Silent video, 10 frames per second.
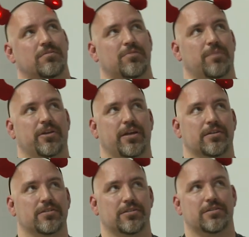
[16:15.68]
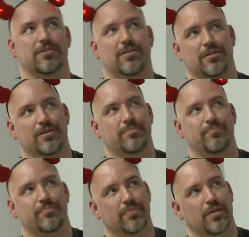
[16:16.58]
Replication,
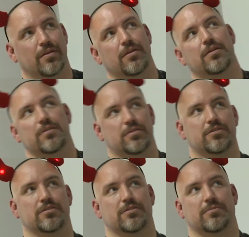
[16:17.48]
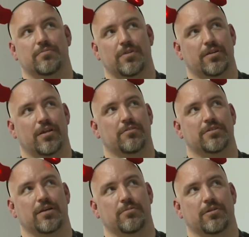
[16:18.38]
it's just another
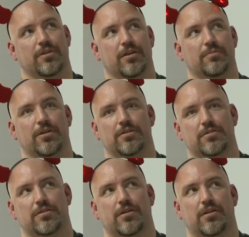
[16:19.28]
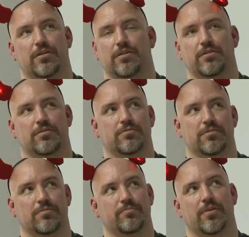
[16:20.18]
table in the database, and
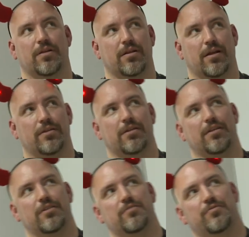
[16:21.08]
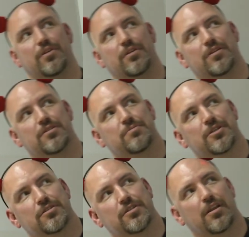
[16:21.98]
I didn't fill in as
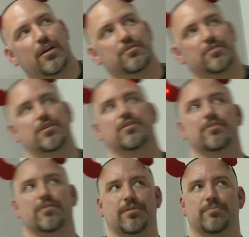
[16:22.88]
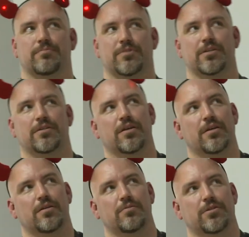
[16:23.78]
much as I'd like to here. We
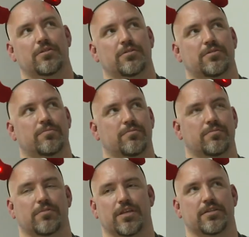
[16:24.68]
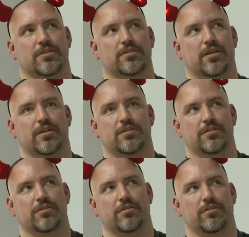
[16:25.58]
do it with
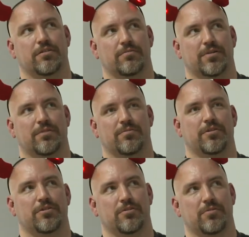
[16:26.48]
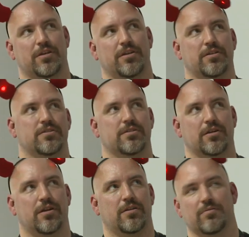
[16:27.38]
SSH, you do it with keys,
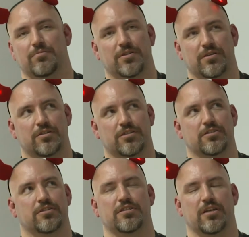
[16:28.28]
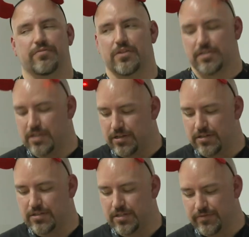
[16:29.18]
and it's just a ZFS send
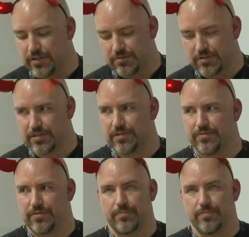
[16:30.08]
and ZFS receive.